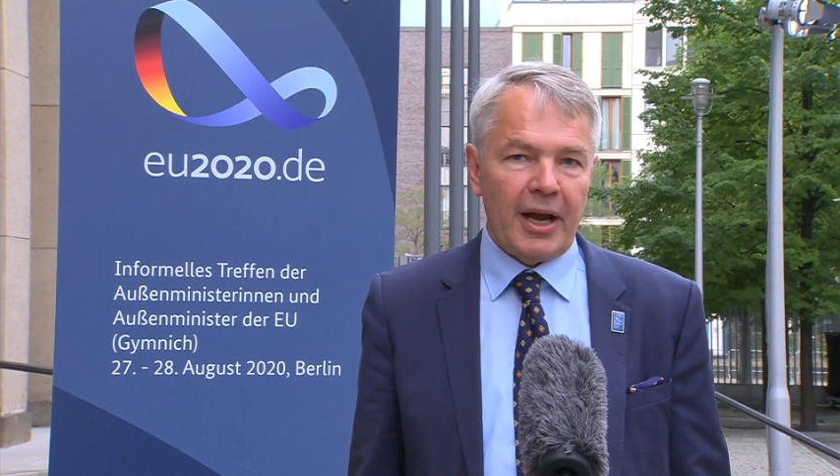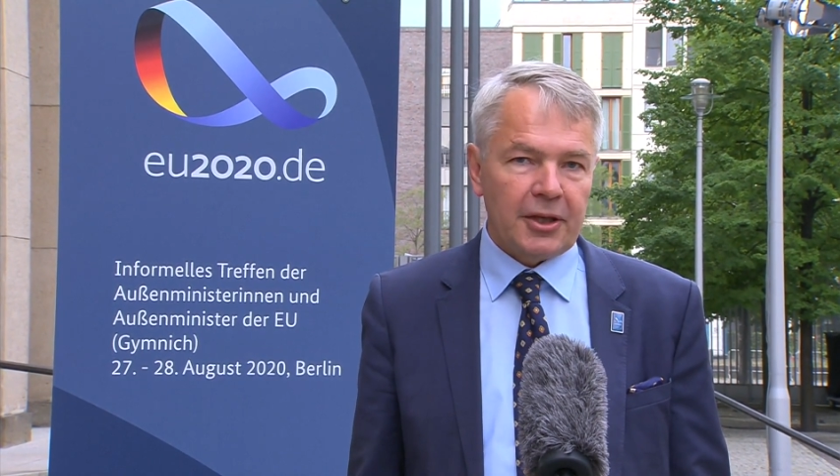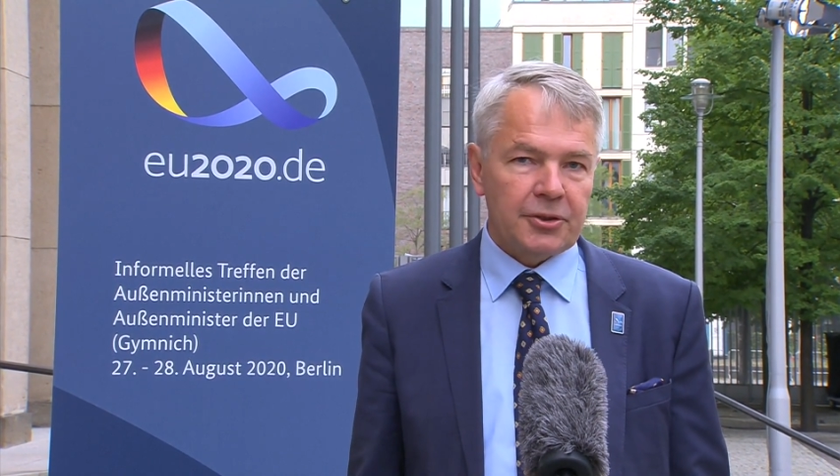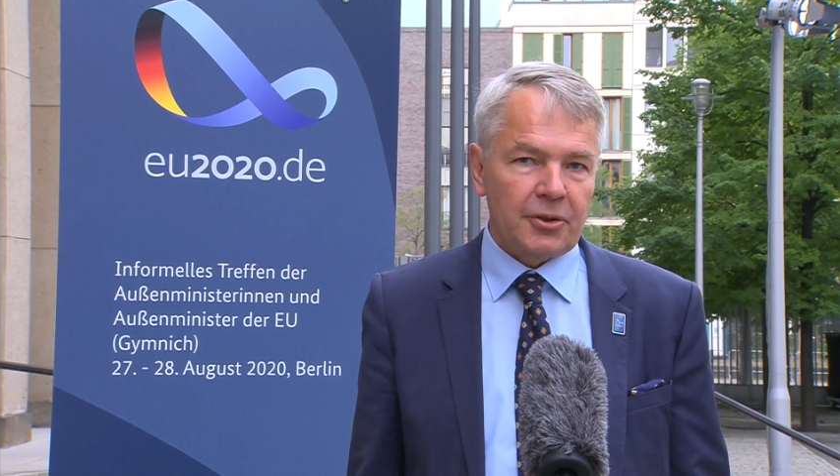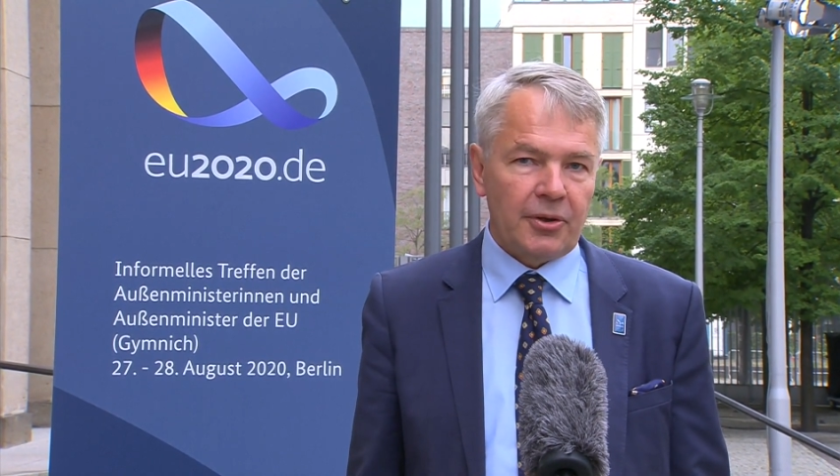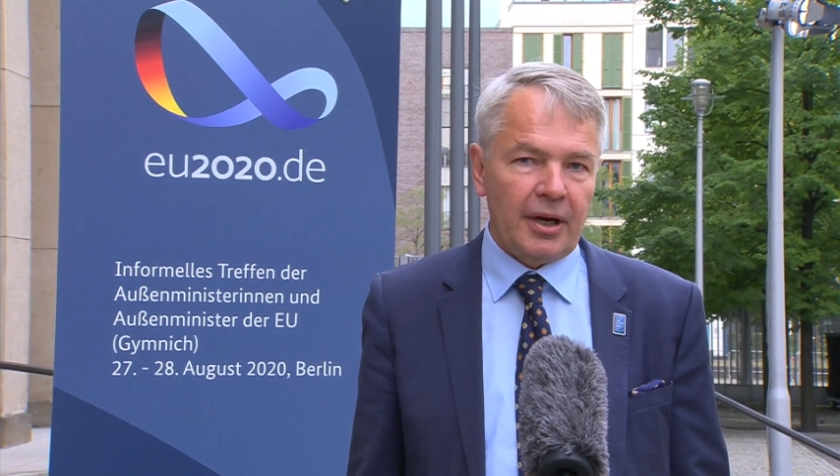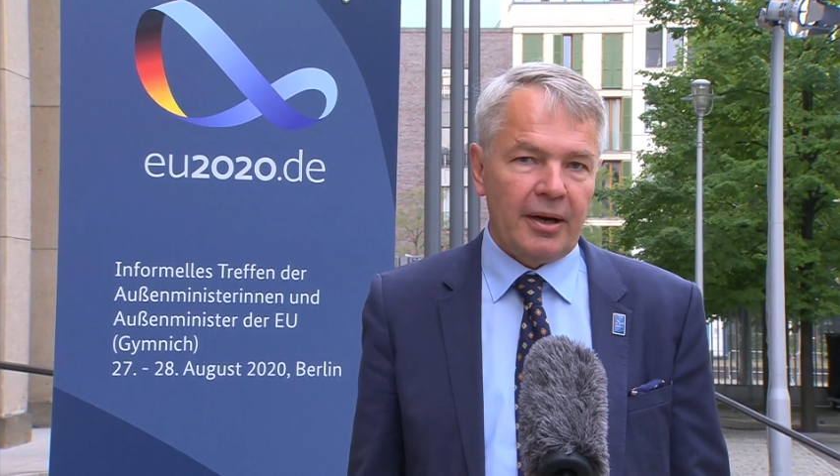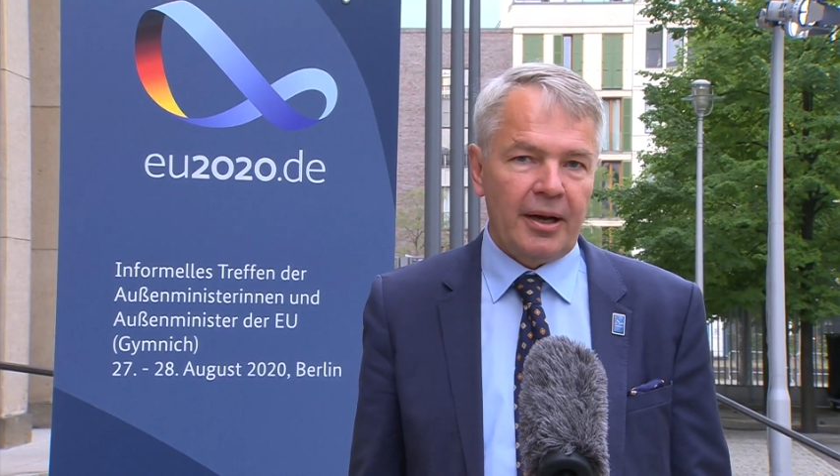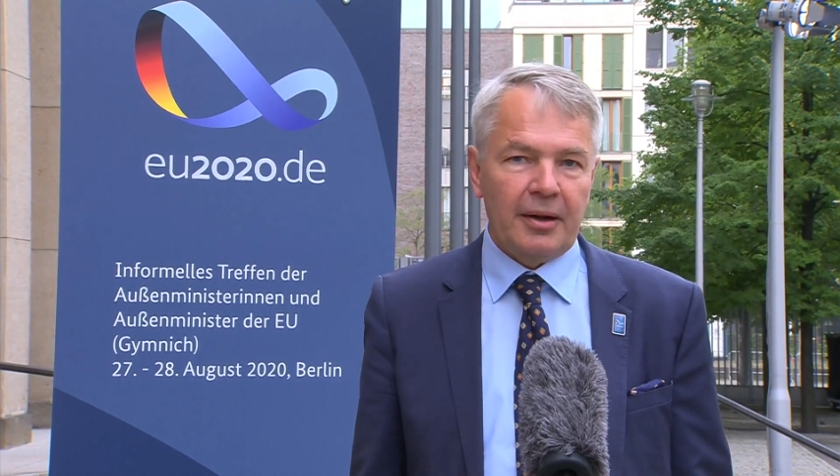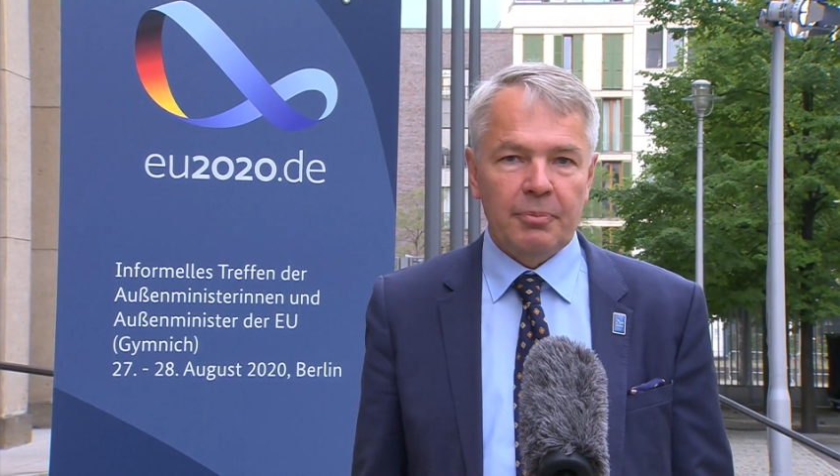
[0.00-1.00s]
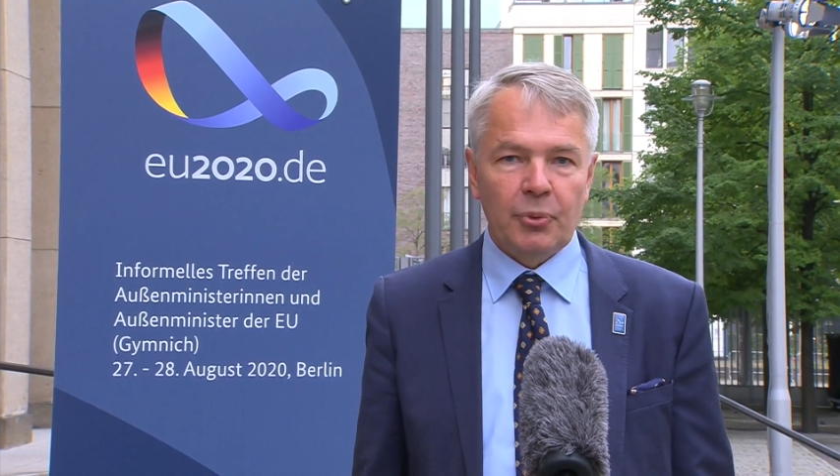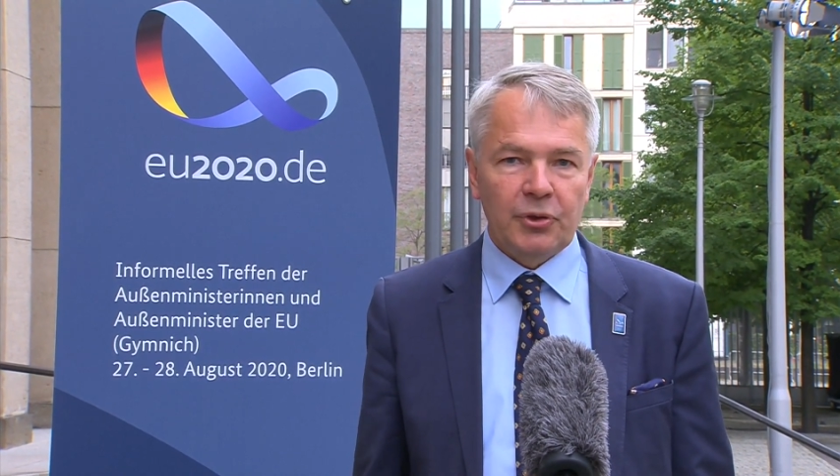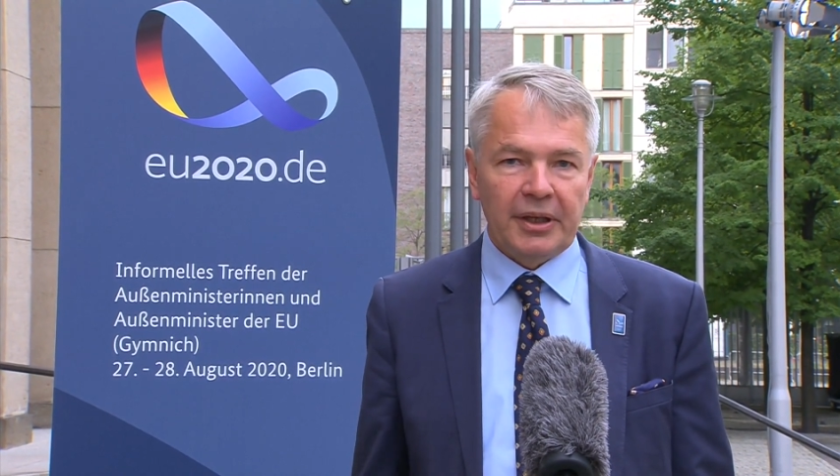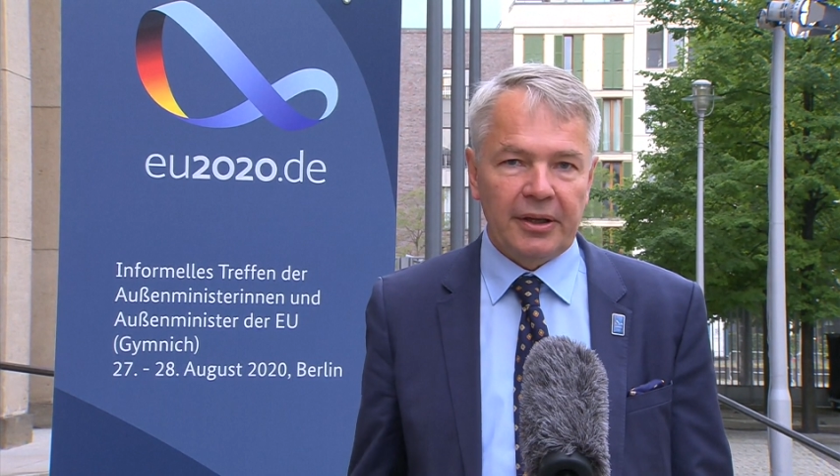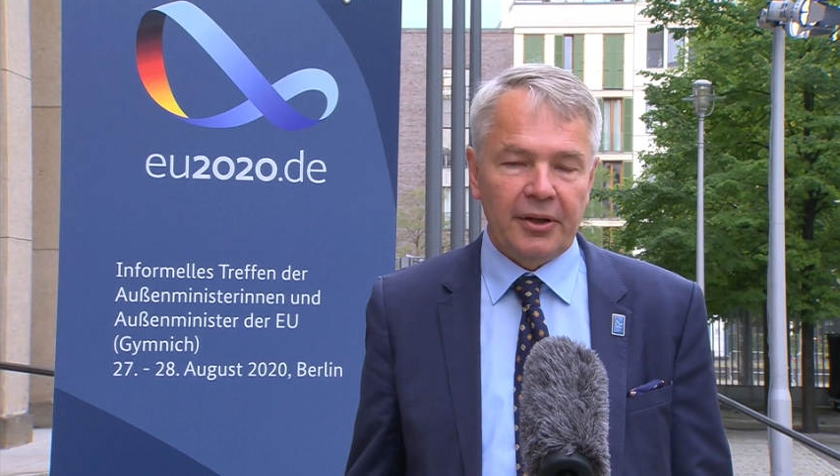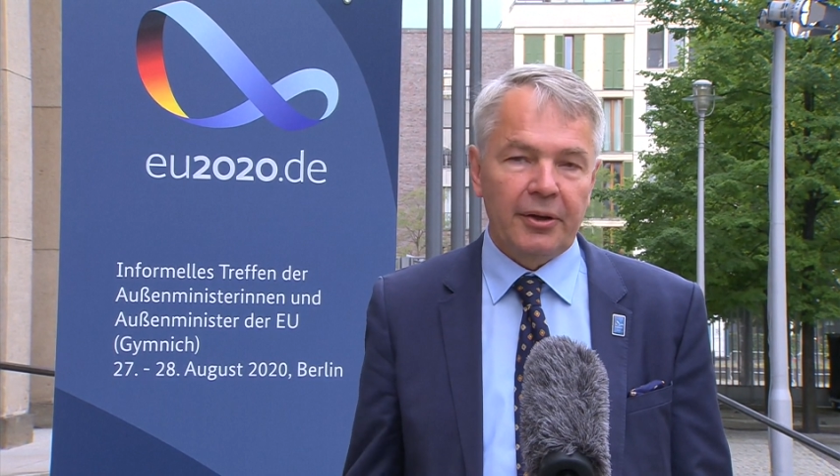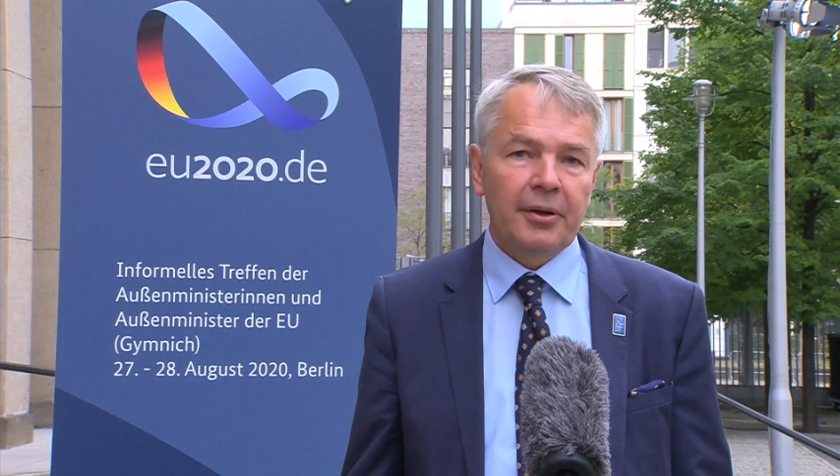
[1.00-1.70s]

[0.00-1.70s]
action and putting,